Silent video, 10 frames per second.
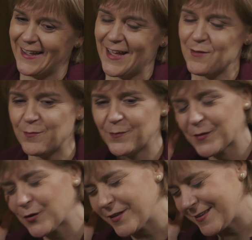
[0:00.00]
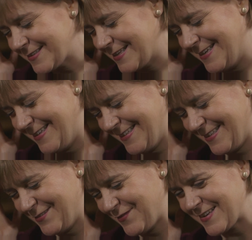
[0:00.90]
Um, oh, that's
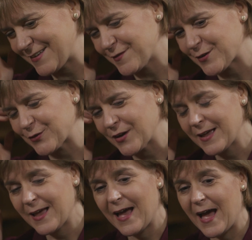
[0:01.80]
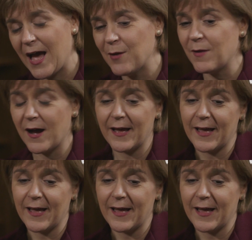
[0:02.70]
that's very difficult. Um,